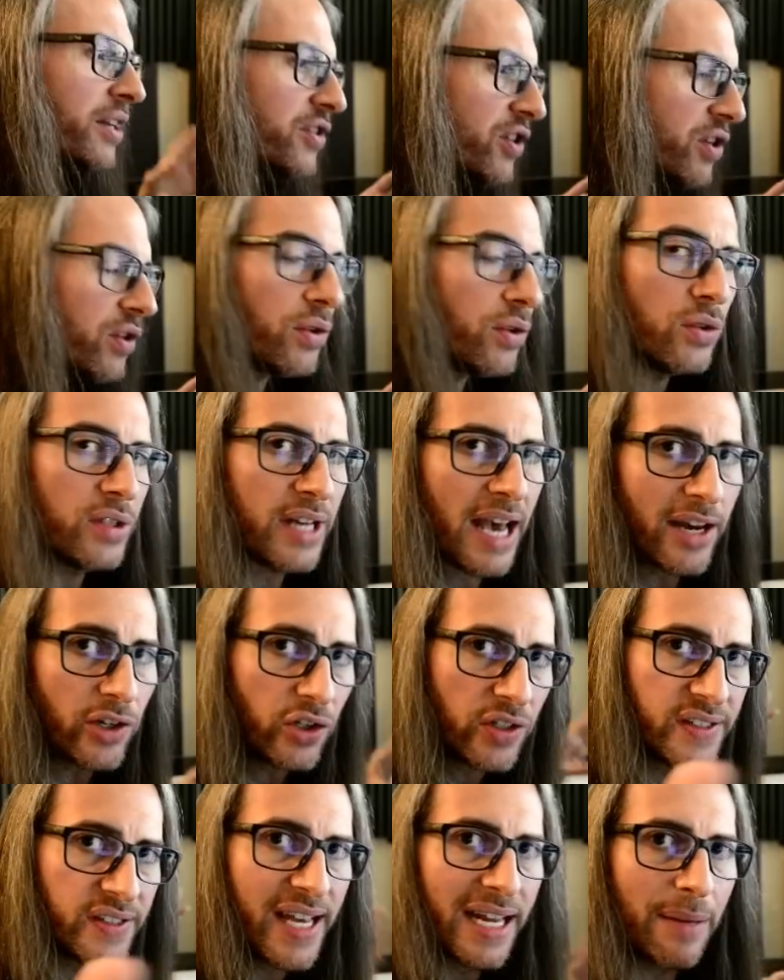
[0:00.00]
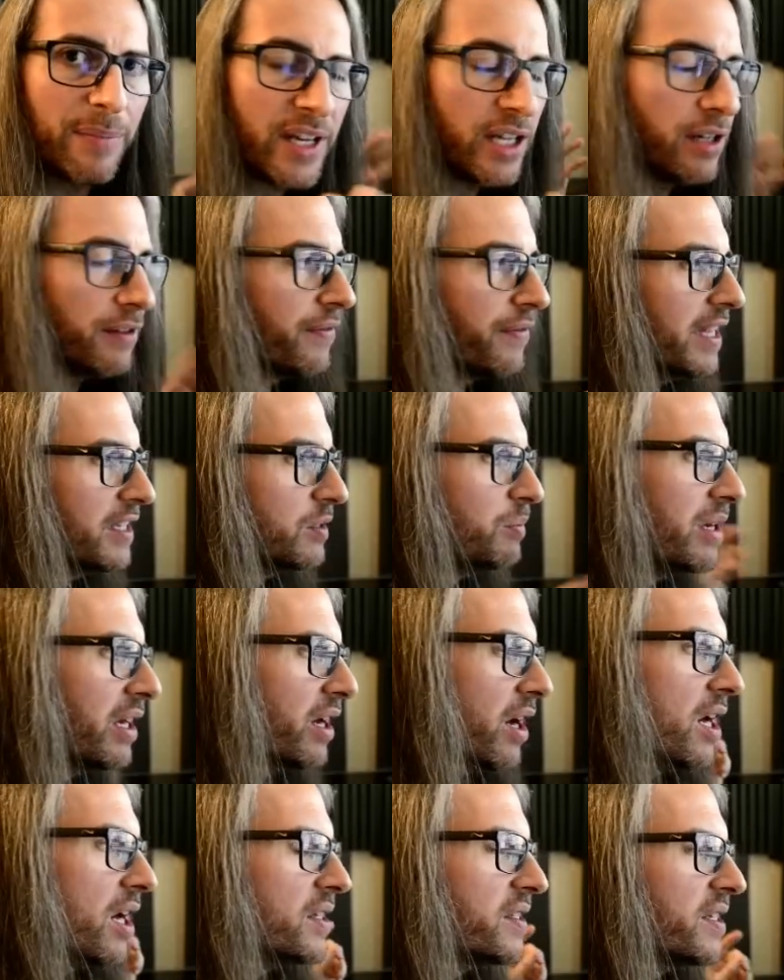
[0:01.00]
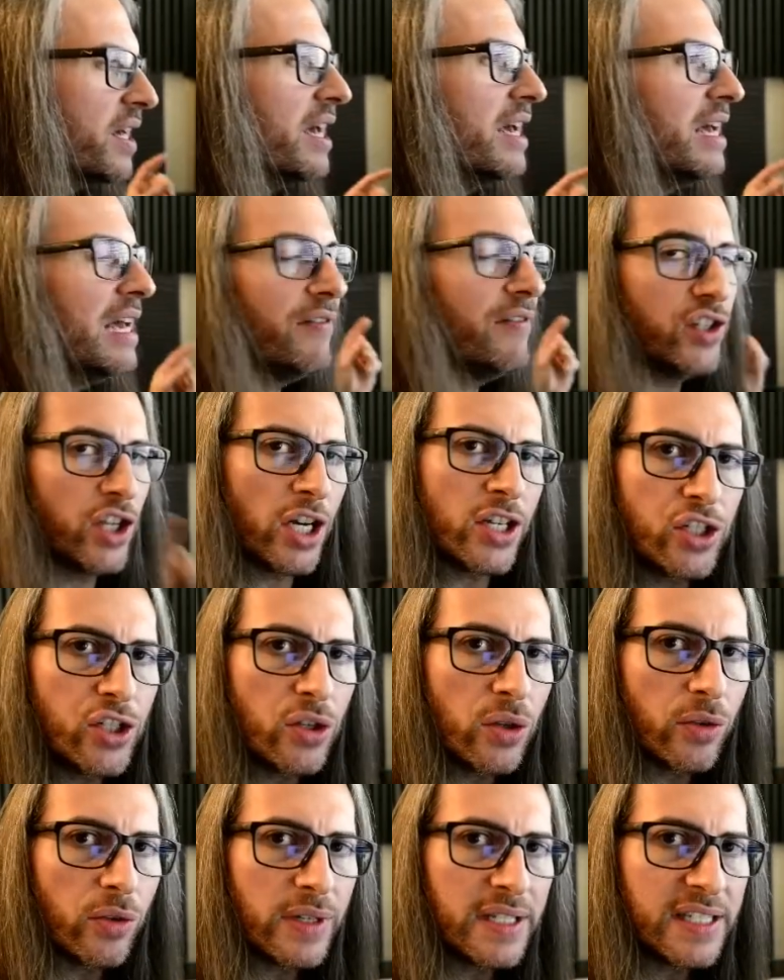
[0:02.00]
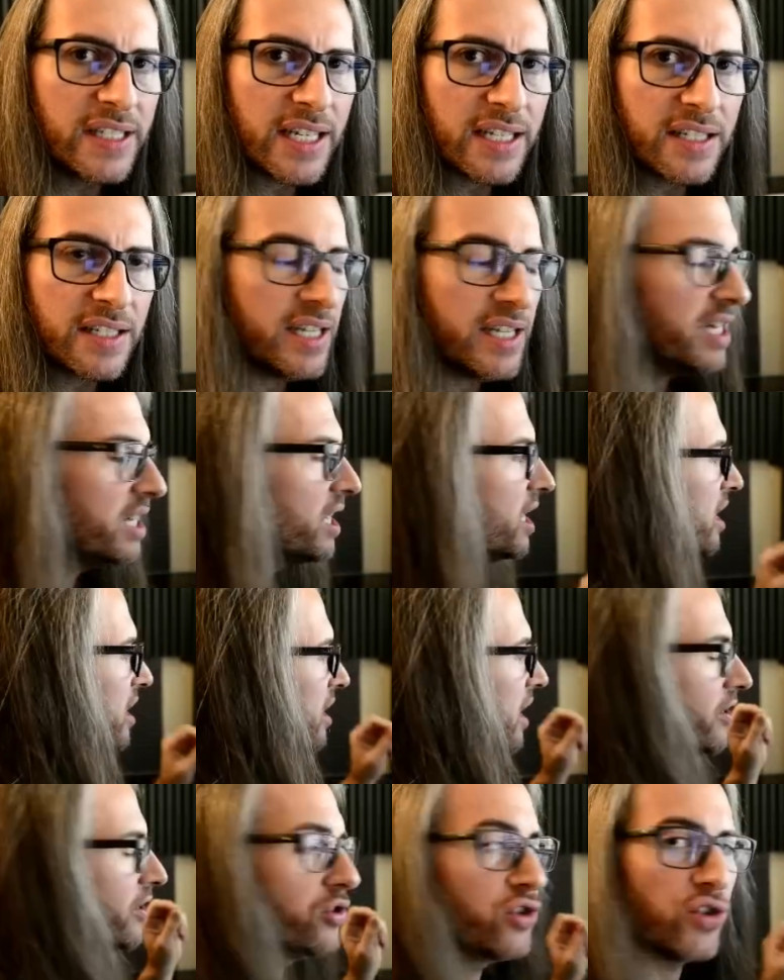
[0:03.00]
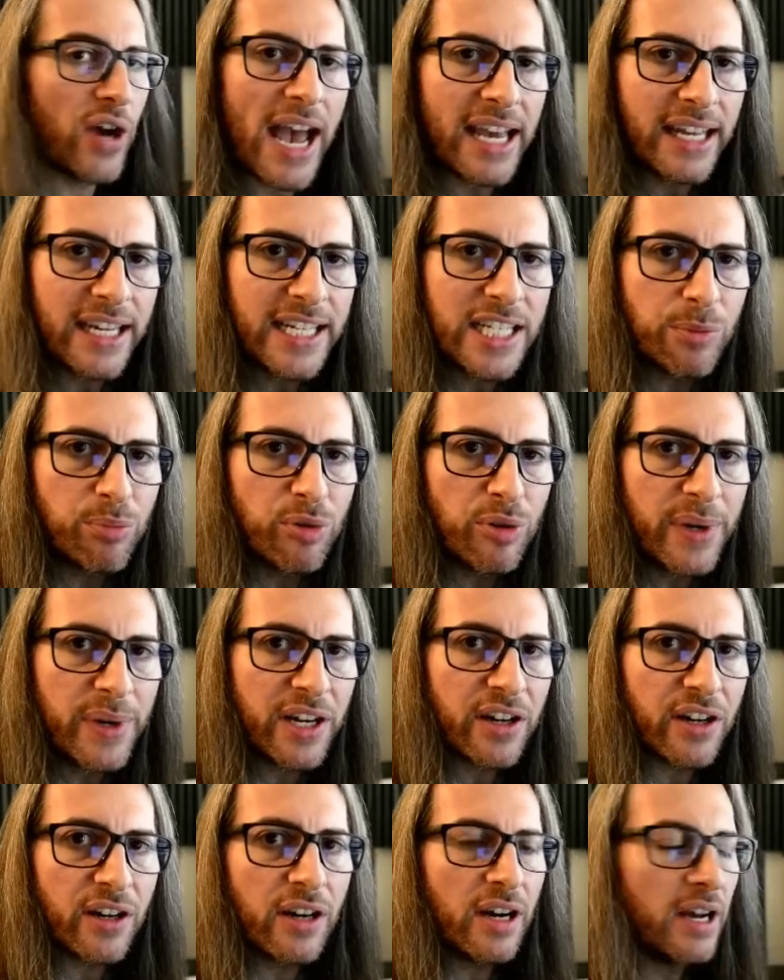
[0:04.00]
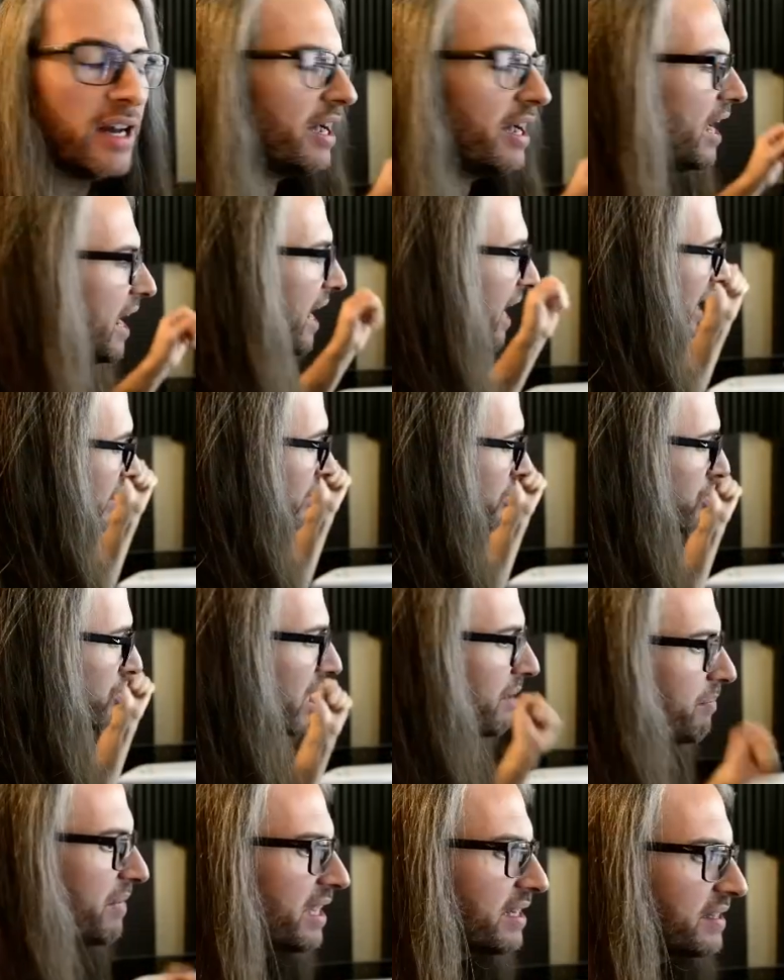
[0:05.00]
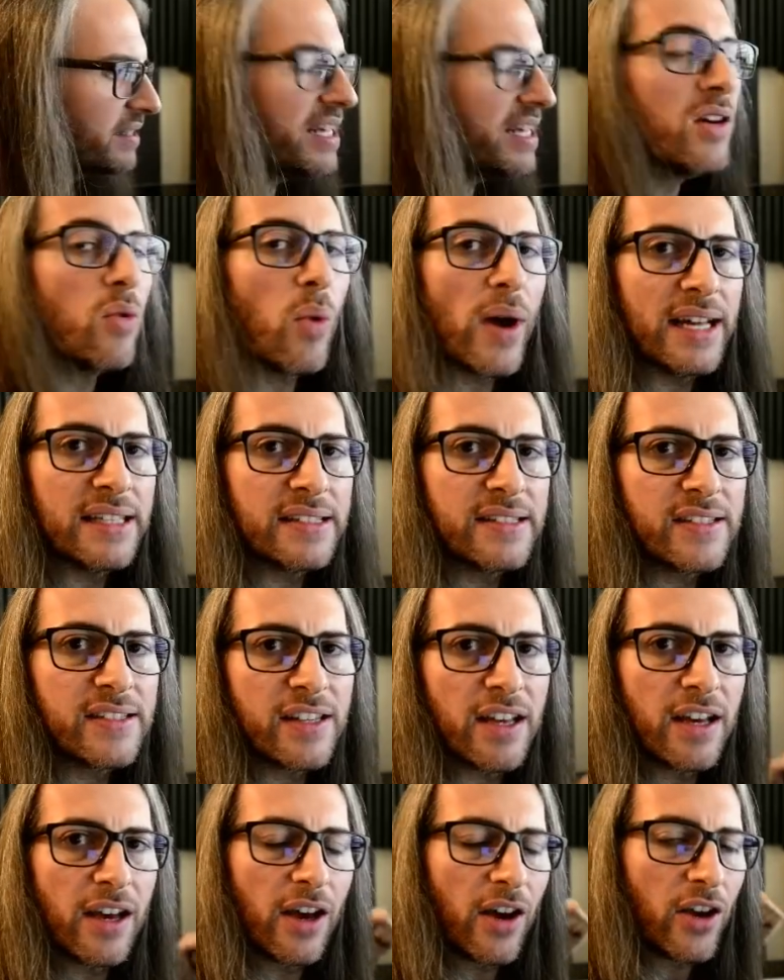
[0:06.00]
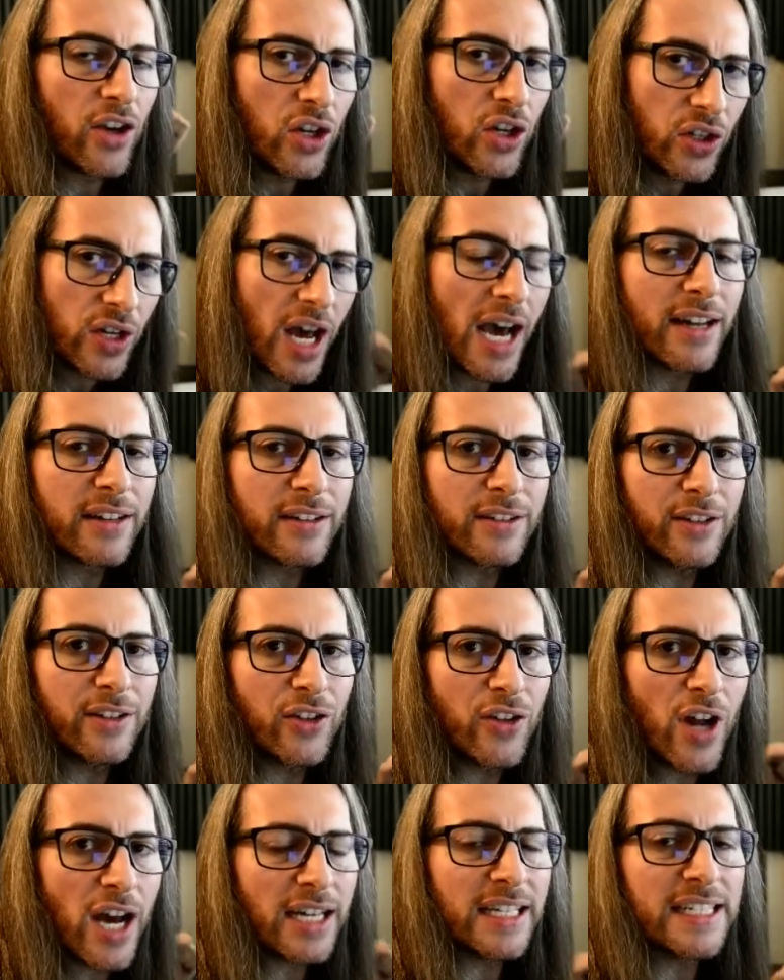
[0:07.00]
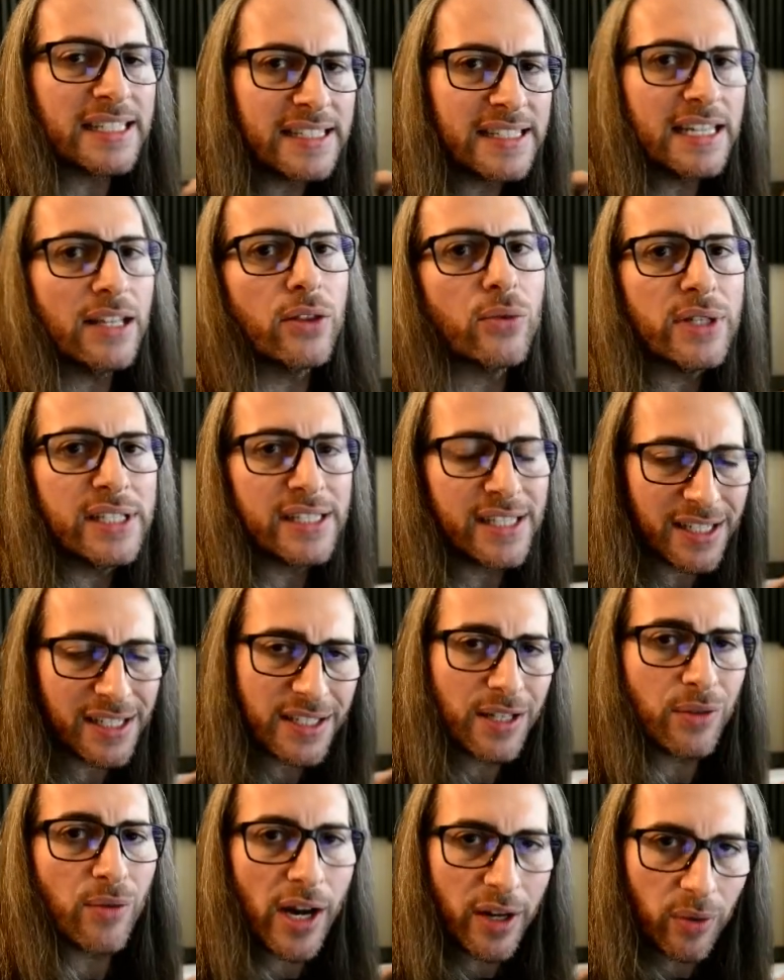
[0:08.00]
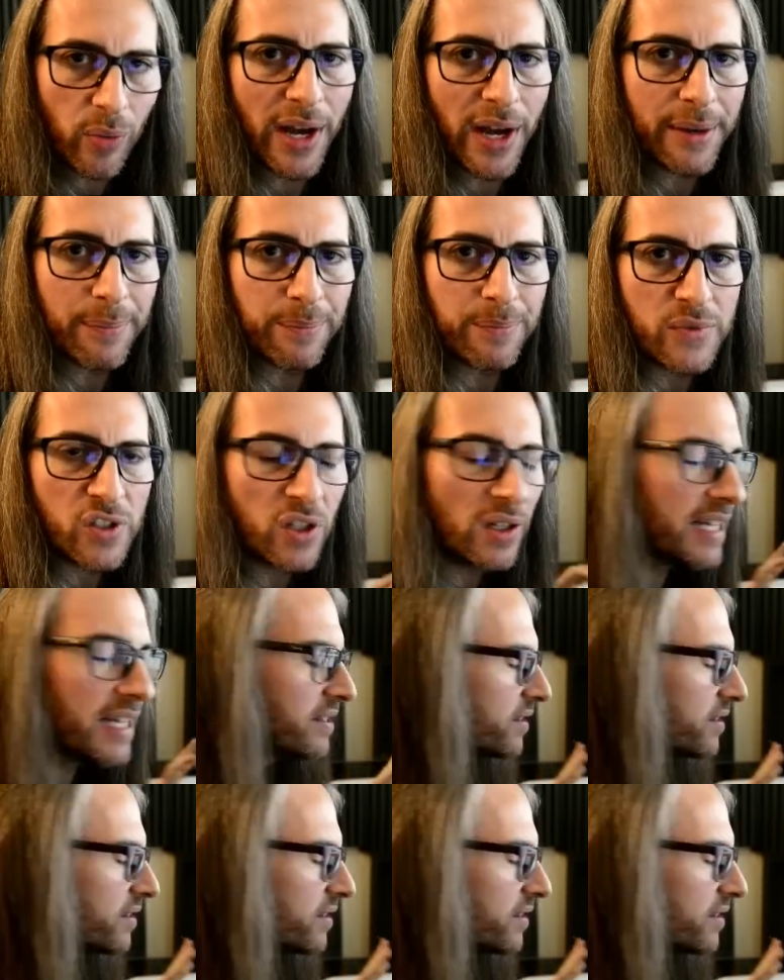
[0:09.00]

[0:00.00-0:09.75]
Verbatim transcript: got to do to actually set up the interface because if you just shoot 360 and you drag it into Premiere and you try and make a sequence, you're not you're not going to see 360 right away. So